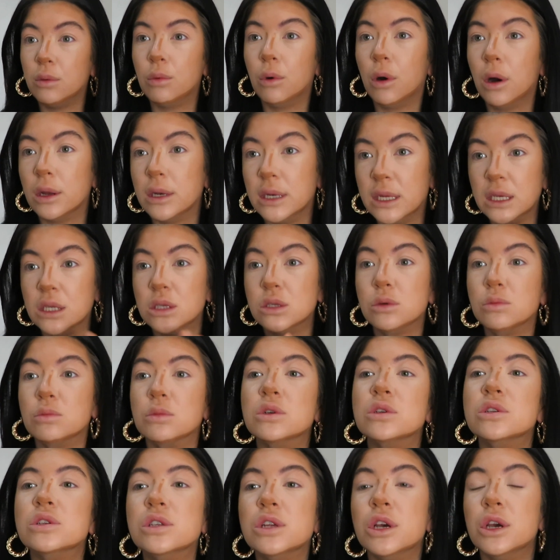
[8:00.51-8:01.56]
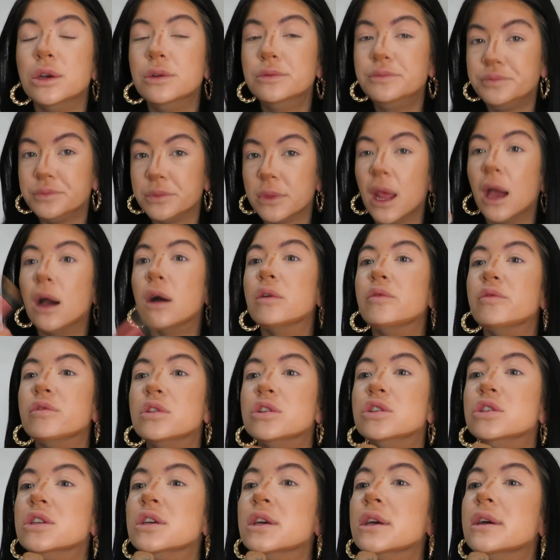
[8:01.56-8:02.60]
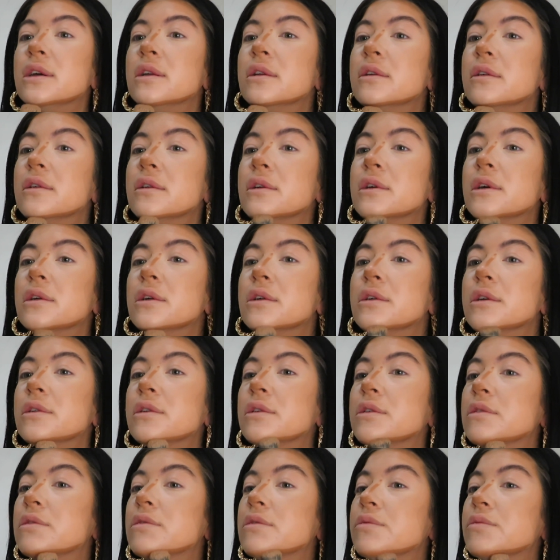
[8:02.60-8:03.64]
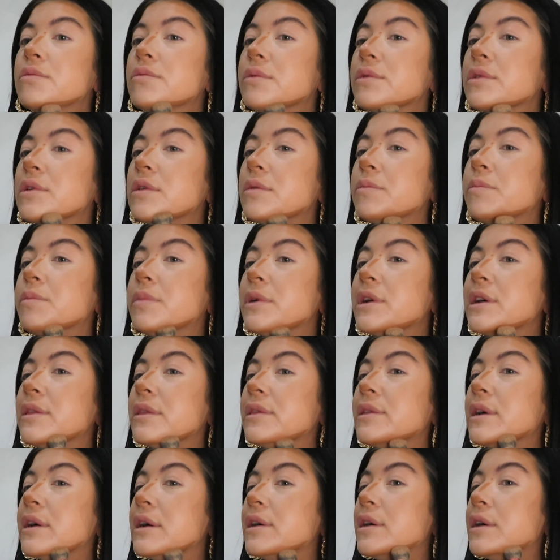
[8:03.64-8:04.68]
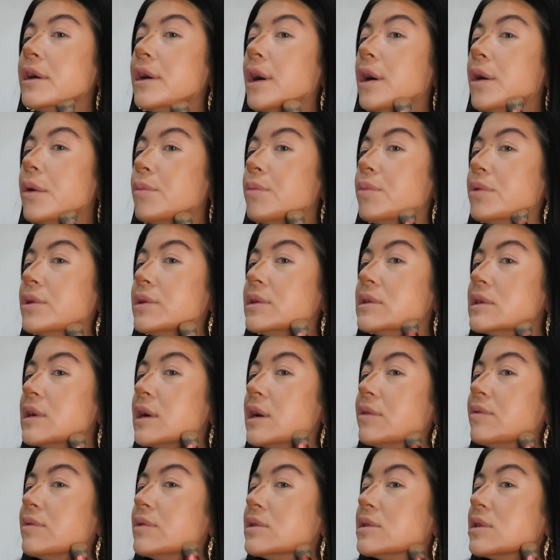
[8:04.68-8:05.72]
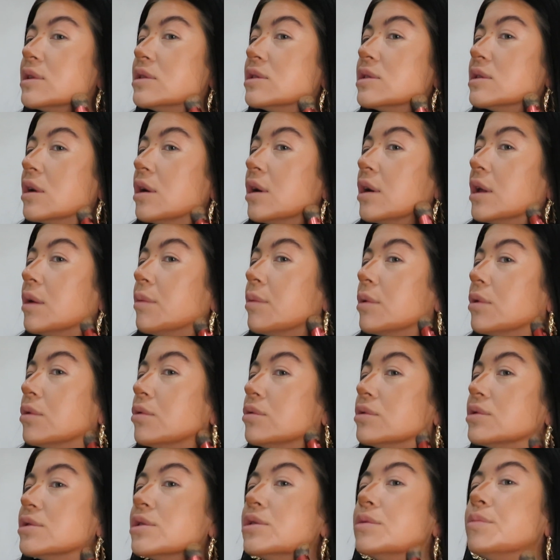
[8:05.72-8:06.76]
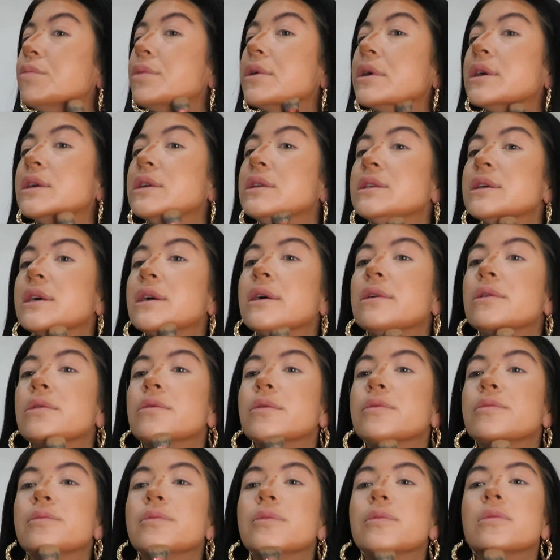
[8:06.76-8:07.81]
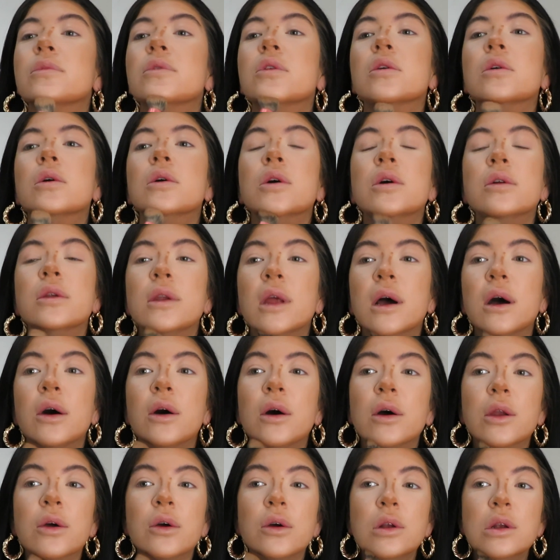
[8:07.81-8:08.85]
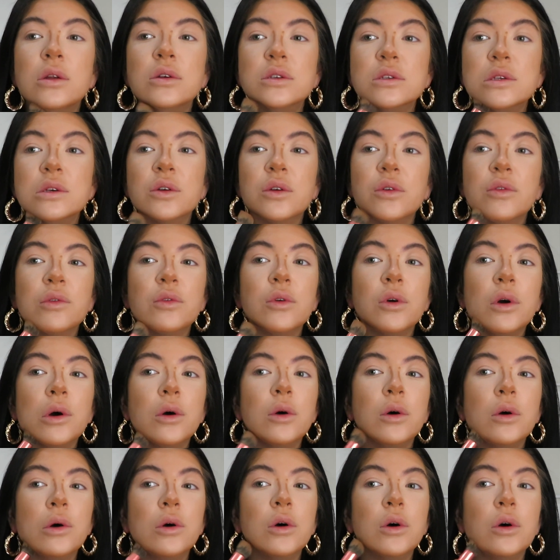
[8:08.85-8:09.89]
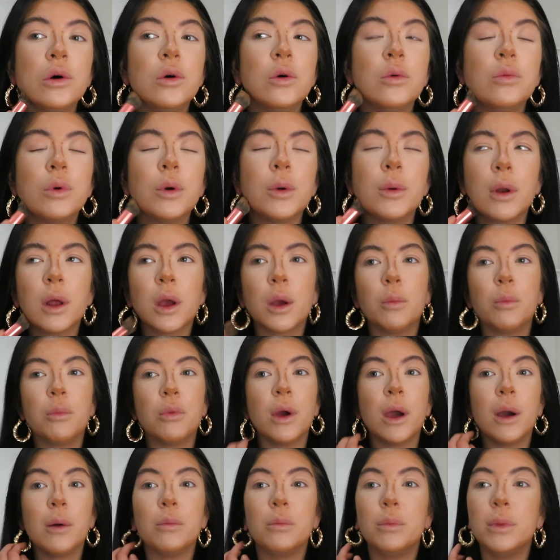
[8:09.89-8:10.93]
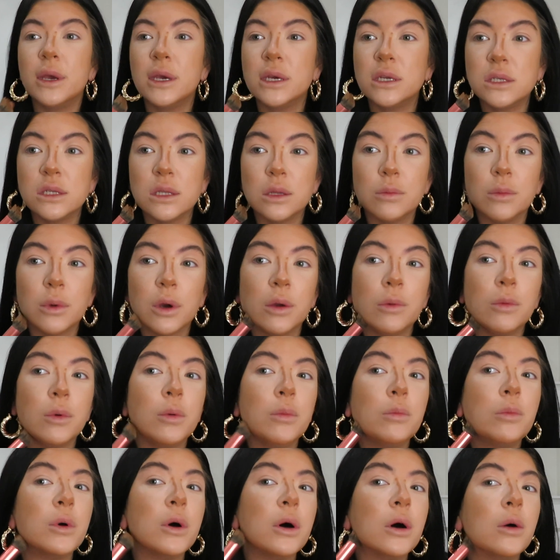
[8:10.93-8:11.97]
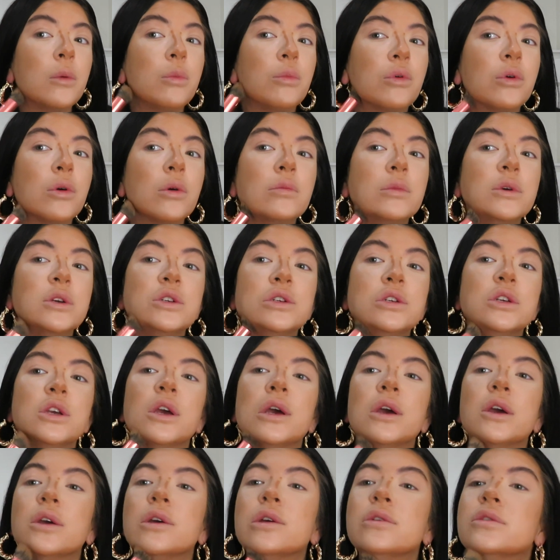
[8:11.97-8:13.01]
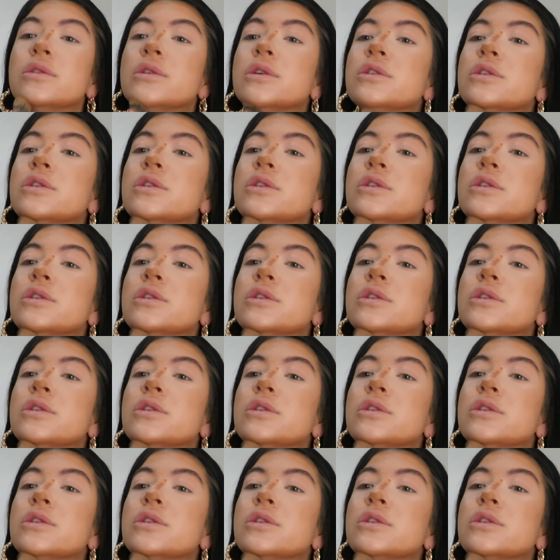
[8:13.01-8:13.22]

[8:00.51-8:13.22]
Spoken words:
what I need to and want to do. Now for the chin, we're going to blend that upwards ever so slightly, but also bring it down. Now I know it looks like I've got like a brown beard at the moment, but I promise you